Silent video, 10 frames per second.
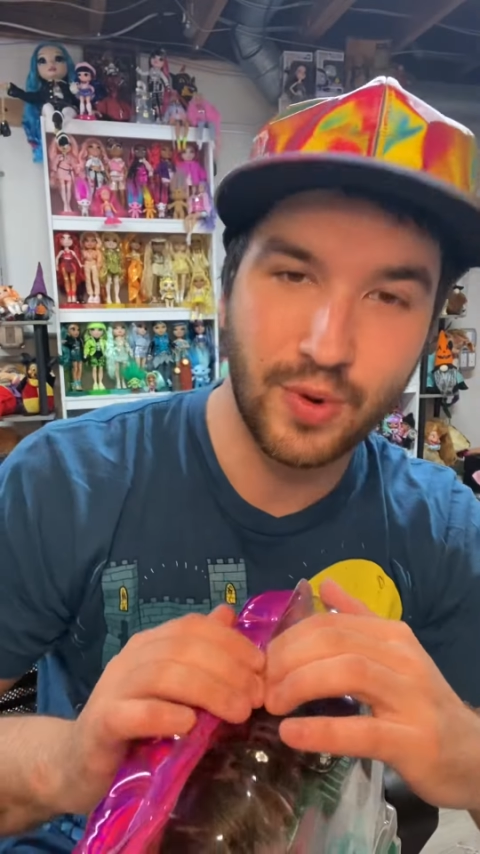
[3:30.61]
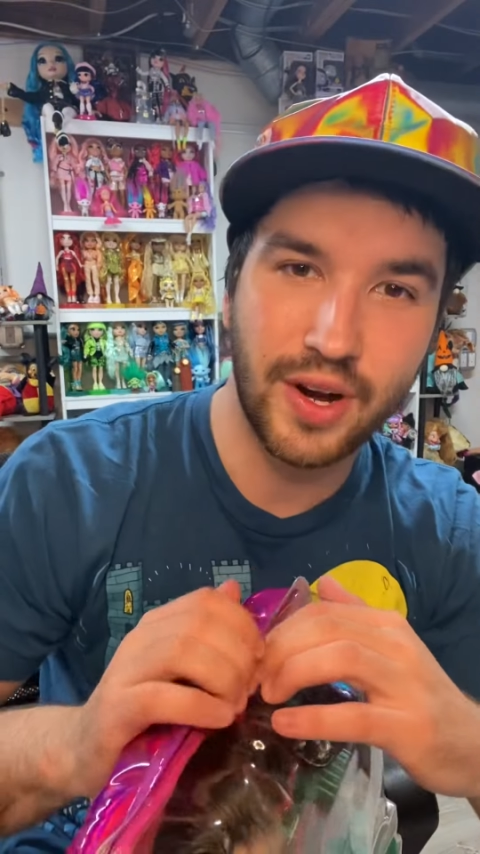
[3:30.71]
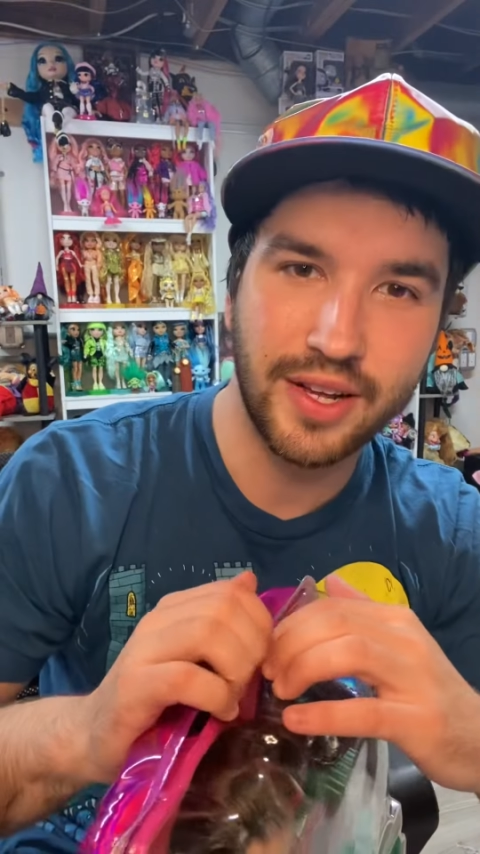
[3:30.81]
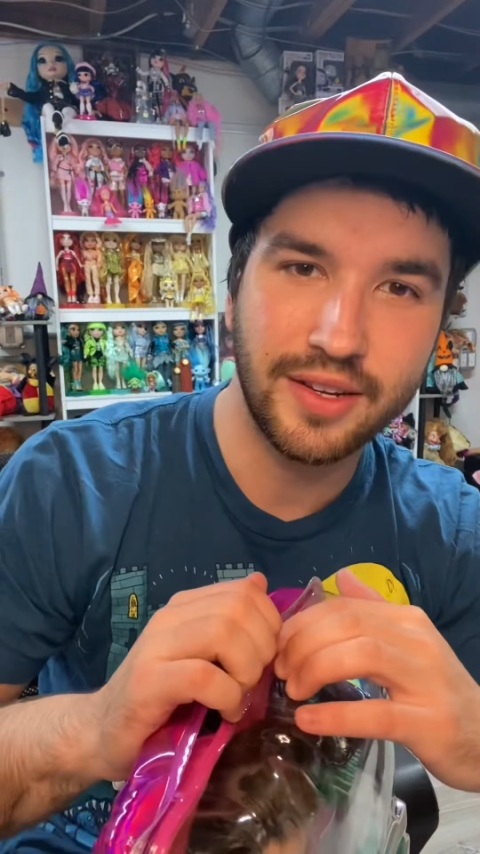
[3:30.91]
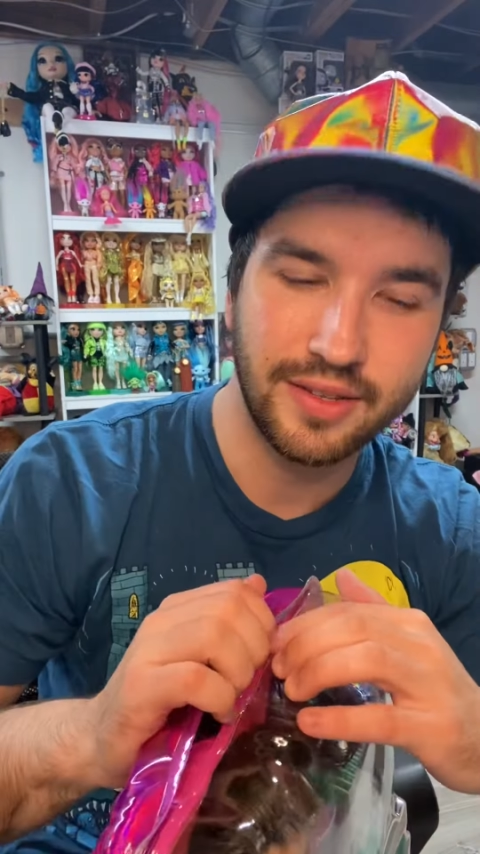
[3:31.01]

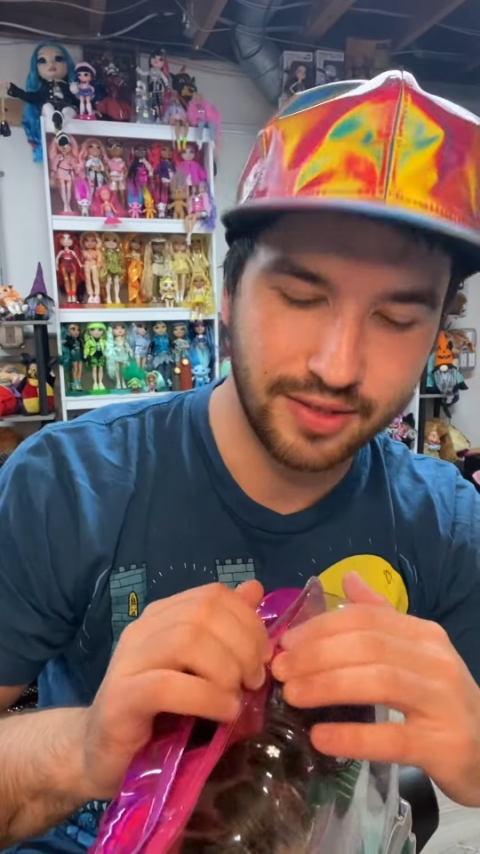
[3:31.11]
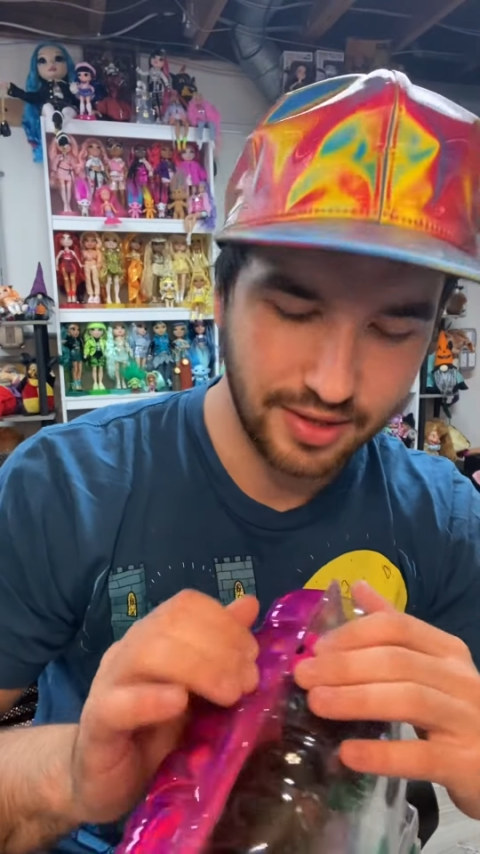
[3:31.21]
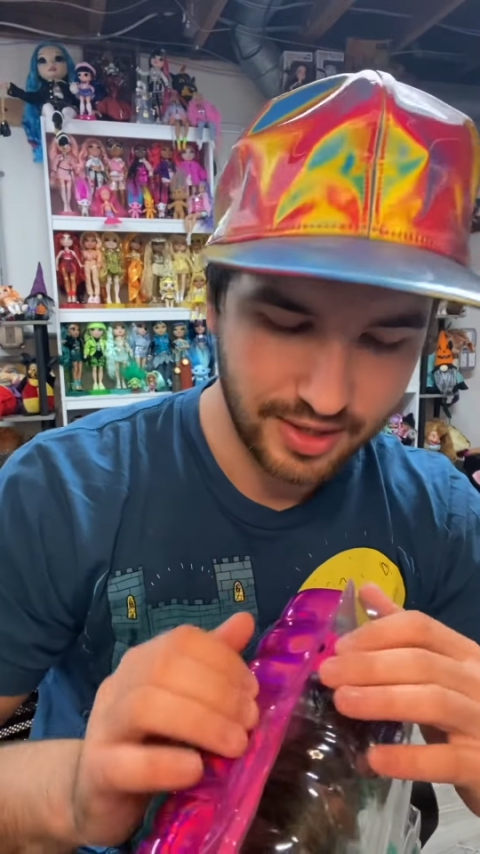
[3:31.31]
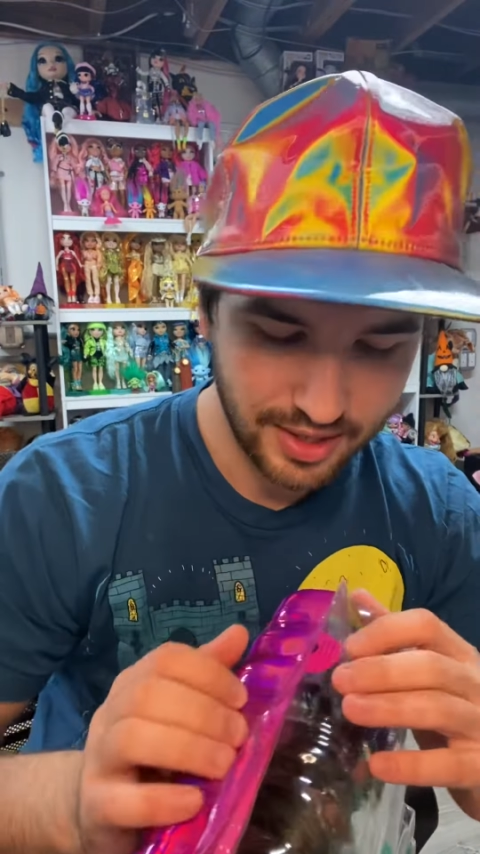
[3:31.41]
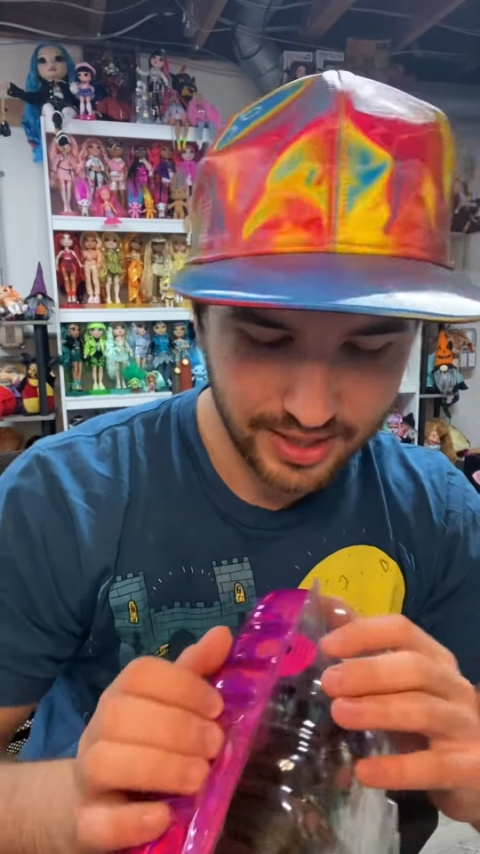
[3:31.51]
ready?
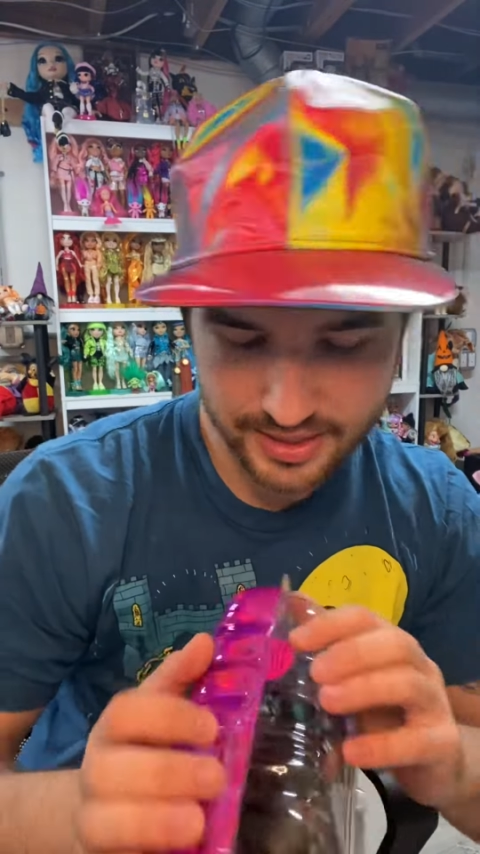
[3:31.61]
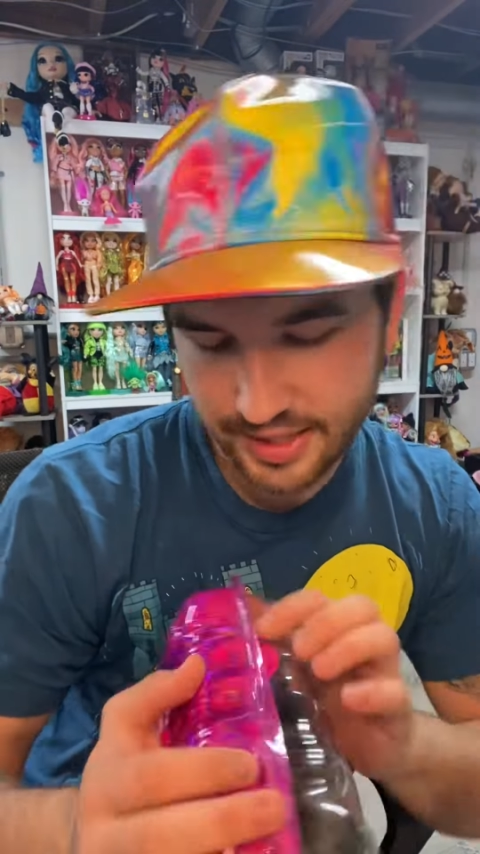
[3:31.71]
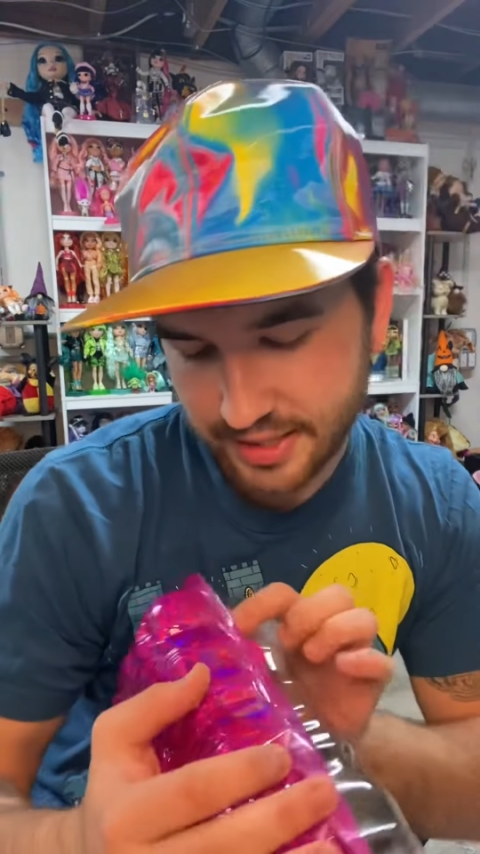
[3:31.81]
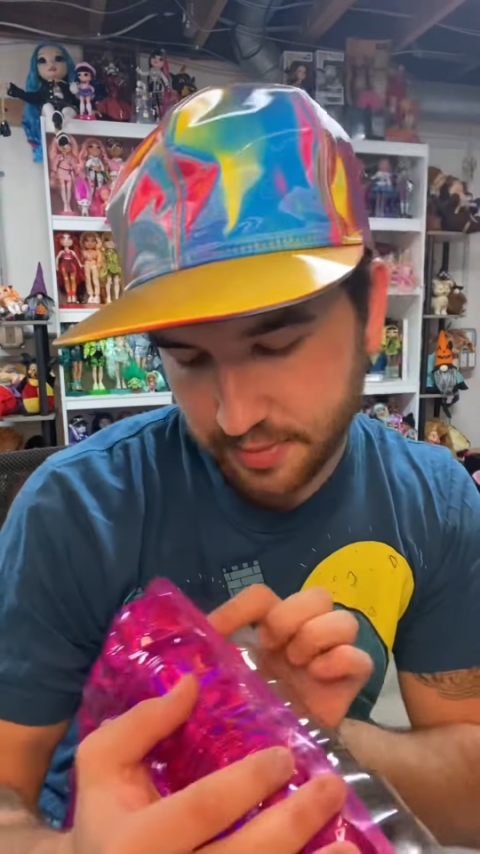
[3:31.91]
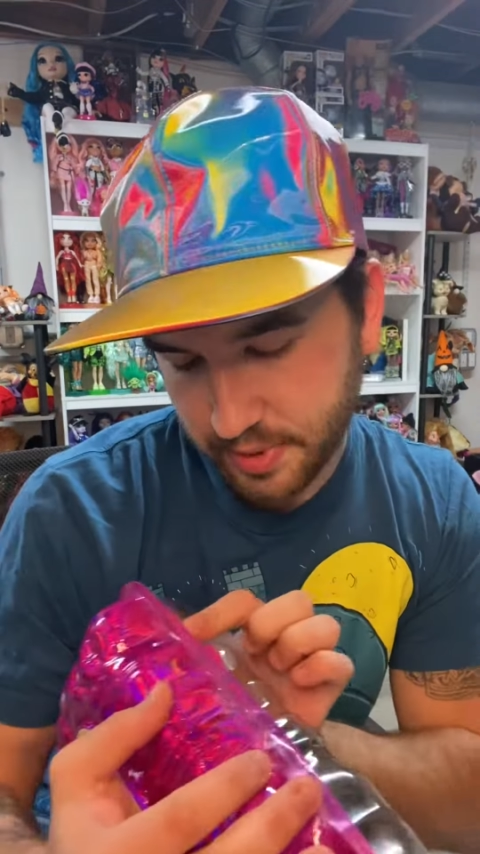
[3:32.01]
It
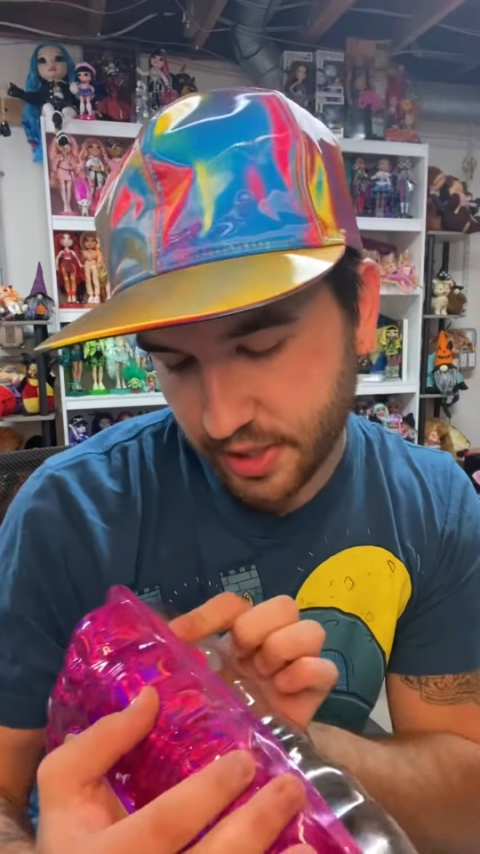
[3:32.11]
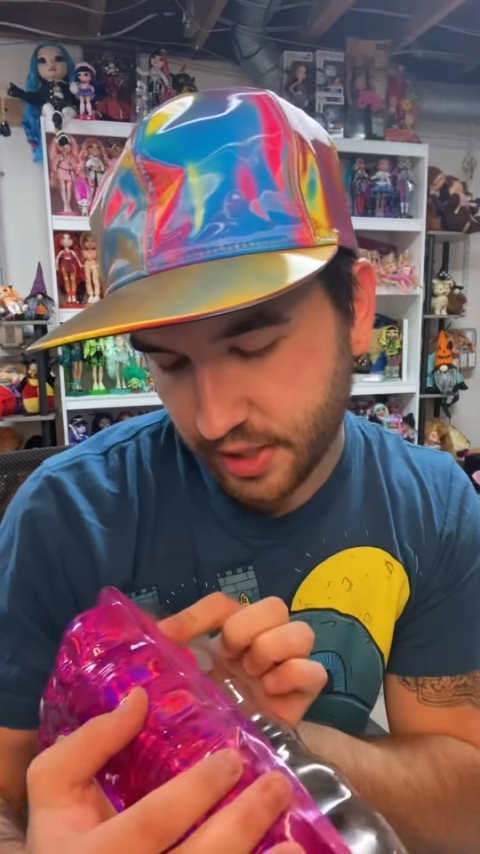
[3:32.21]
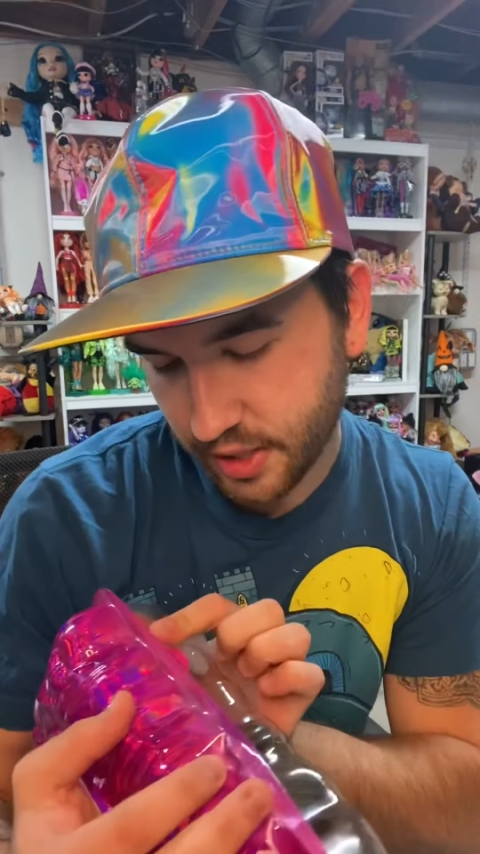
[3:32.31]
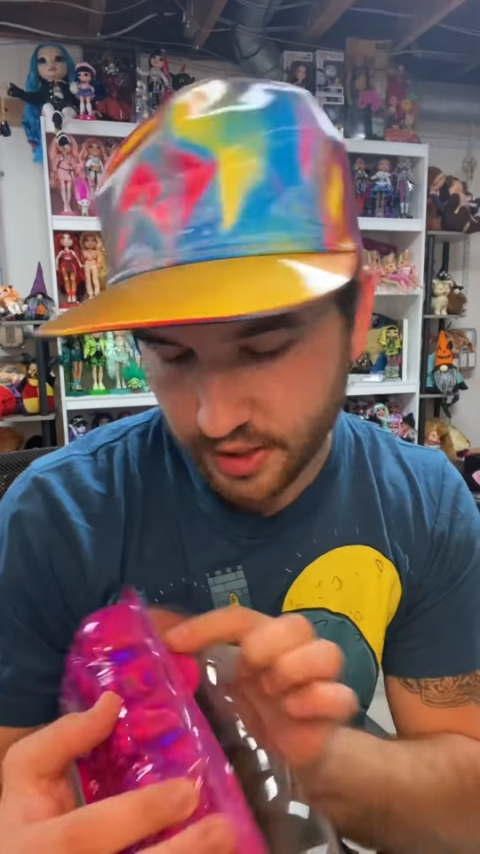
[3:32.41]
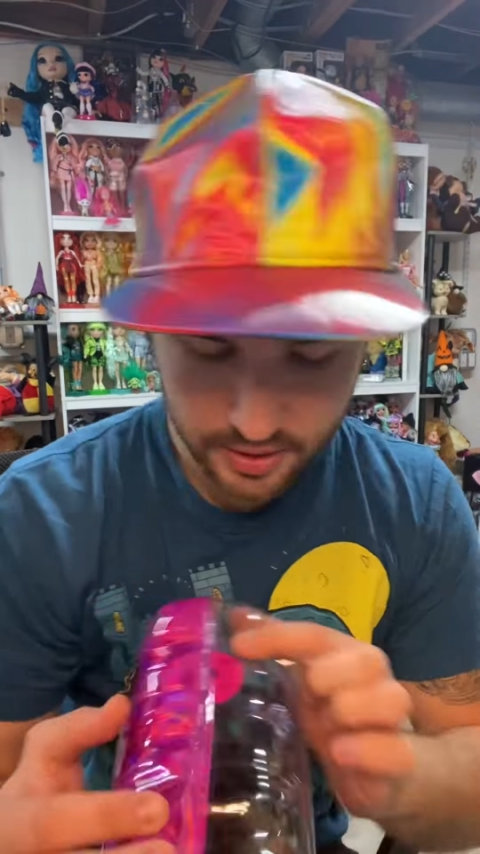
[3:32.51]
says up here,